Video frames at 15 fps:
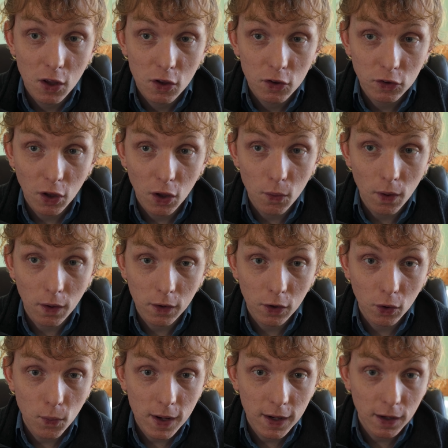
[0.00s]
So I'm going
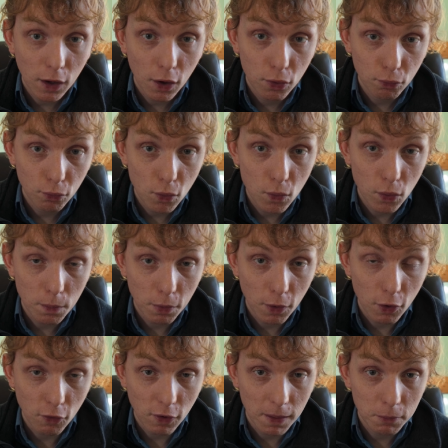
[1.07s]
to quickly go through the
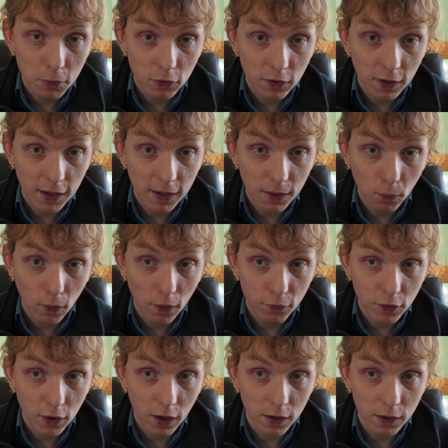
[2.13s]
program to say what I've
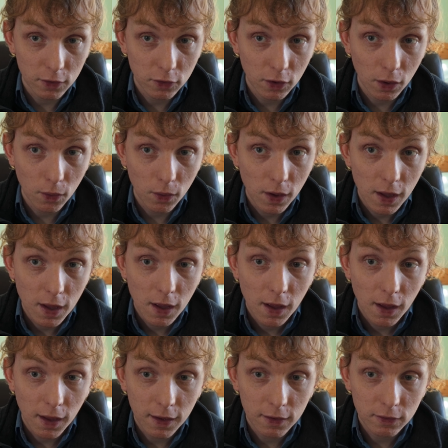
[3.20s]
done. So
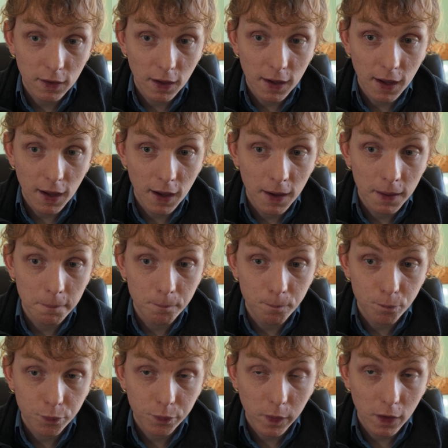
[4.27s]
it's a
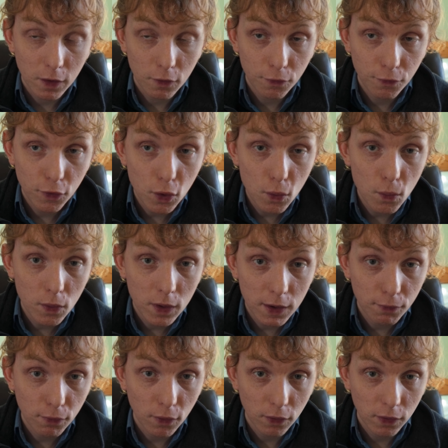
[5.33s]
few
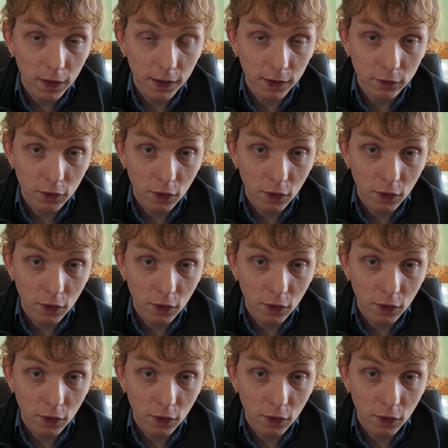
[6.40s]
different things.